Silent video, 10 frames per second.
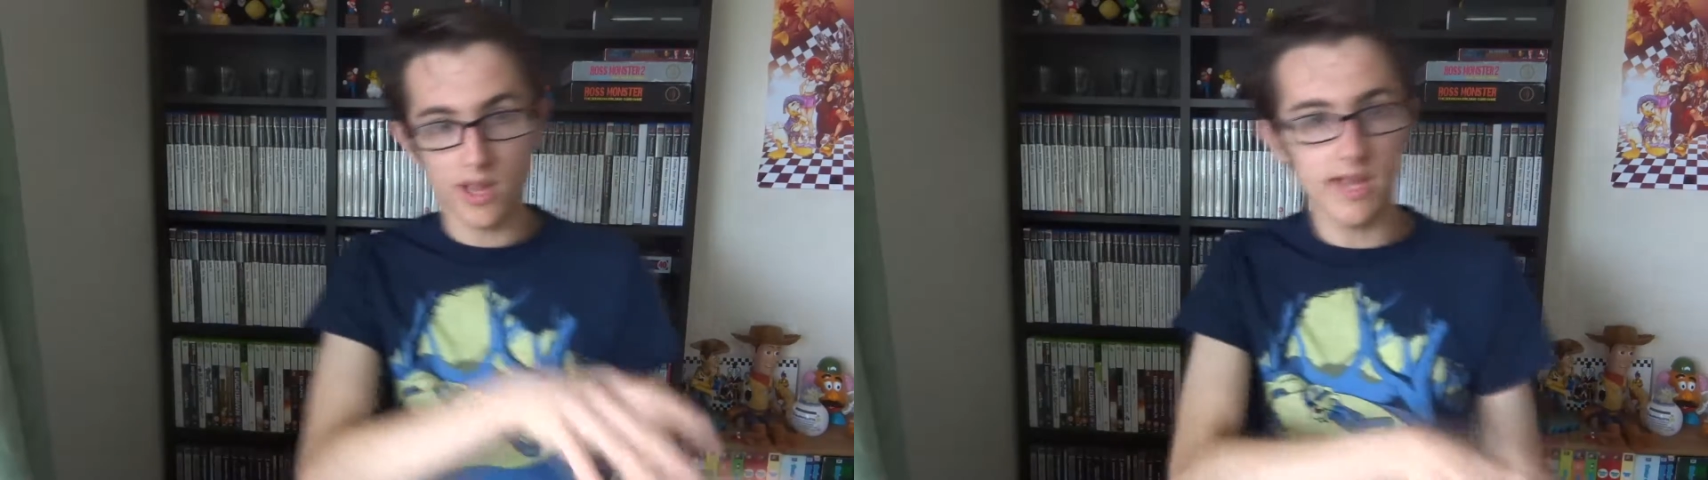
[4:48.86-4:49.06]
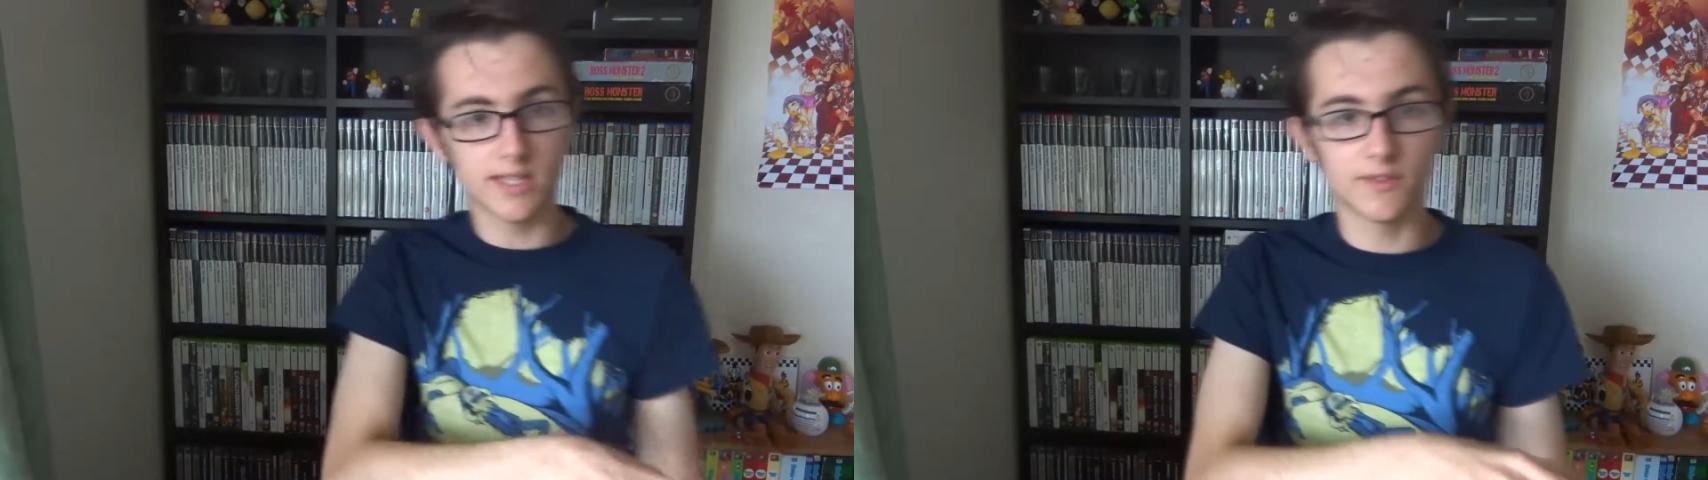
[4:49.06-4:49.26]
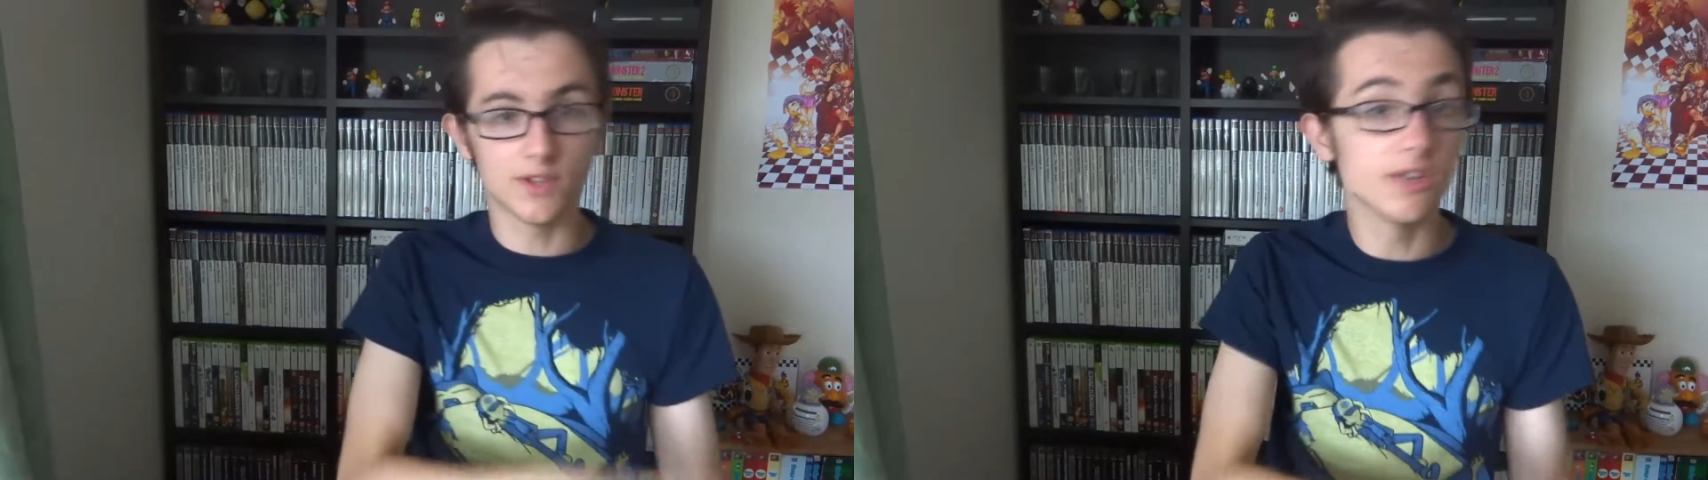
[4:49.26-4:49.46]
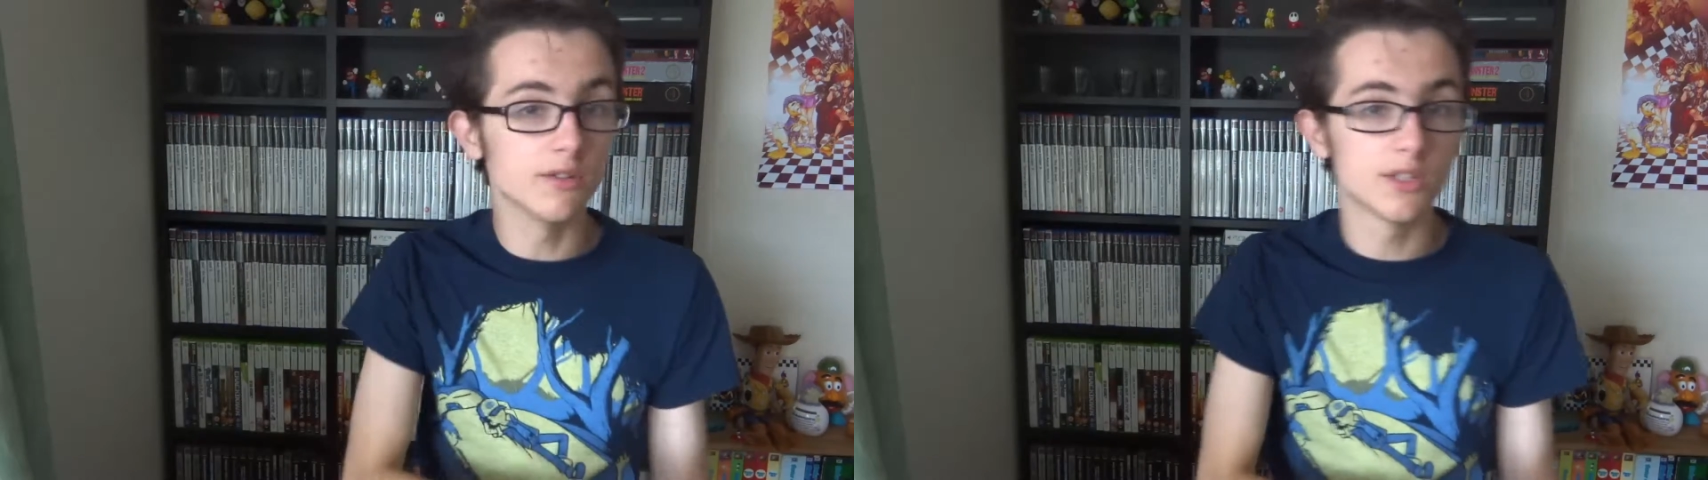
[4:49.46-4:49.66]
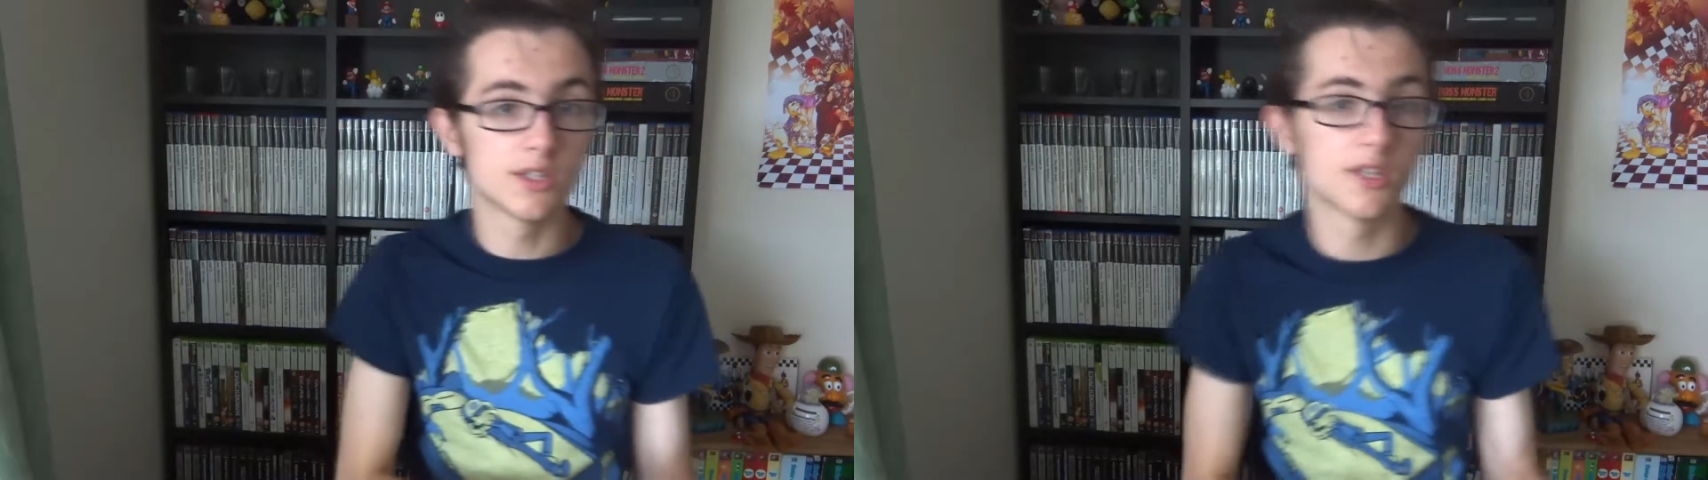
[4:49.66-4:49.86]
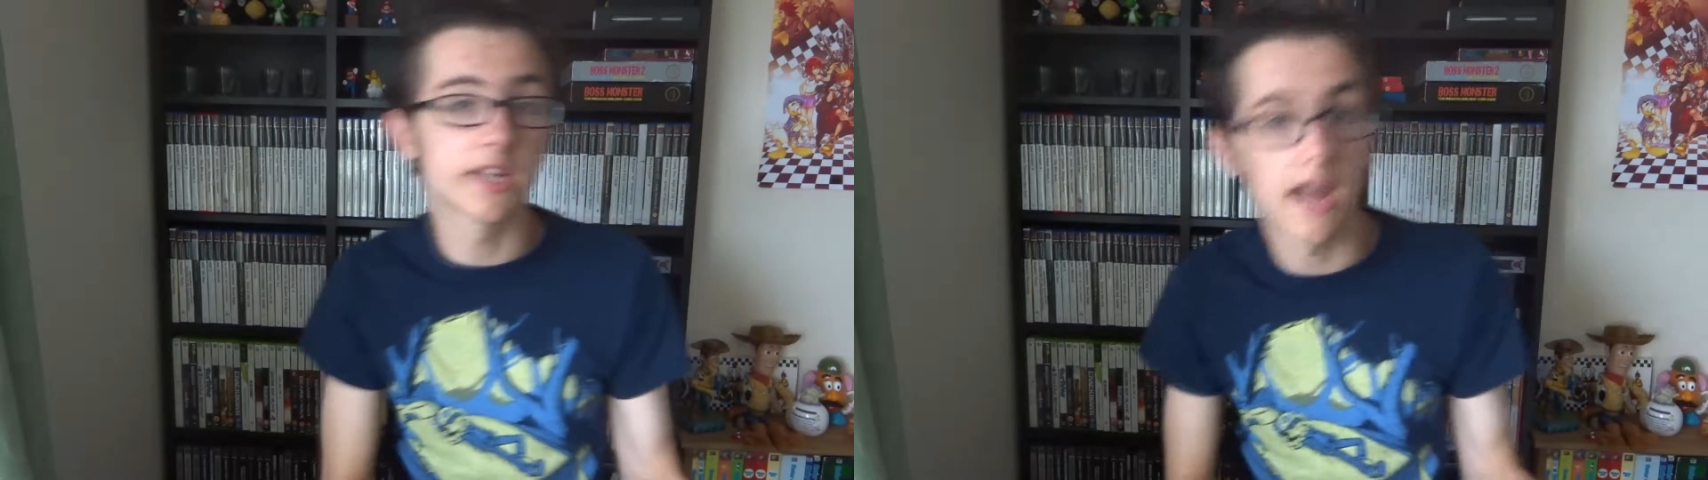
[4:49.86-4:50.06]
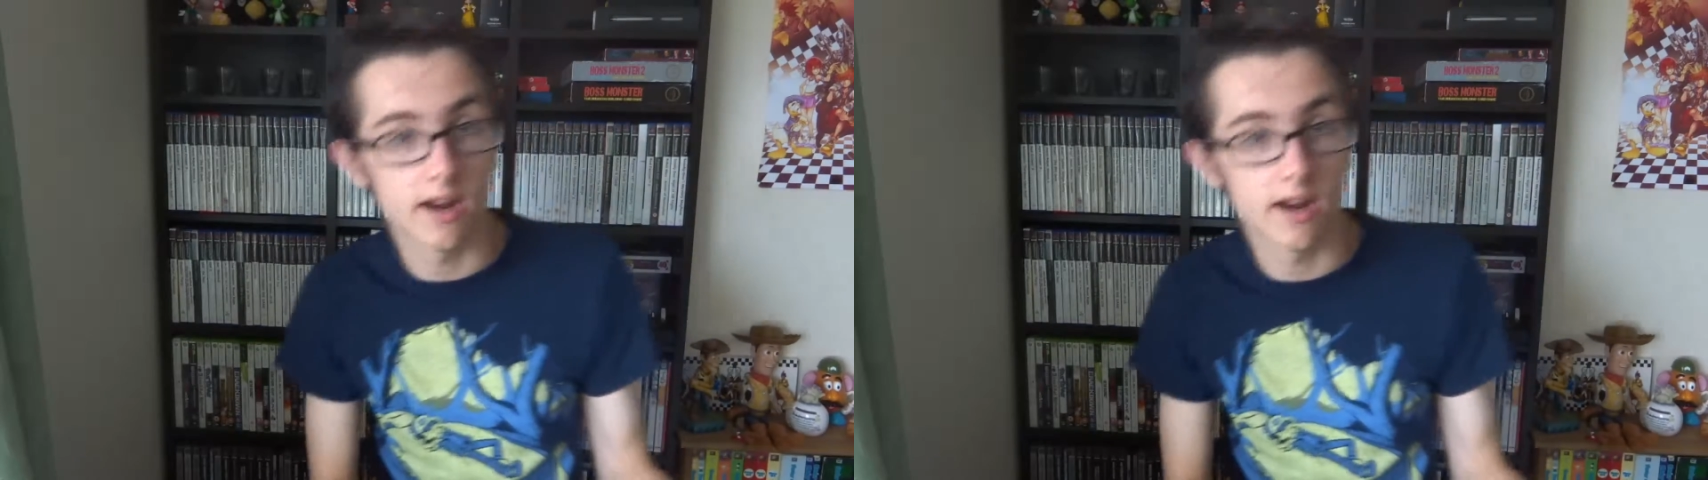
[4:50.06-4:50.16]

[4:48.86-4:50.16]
is used to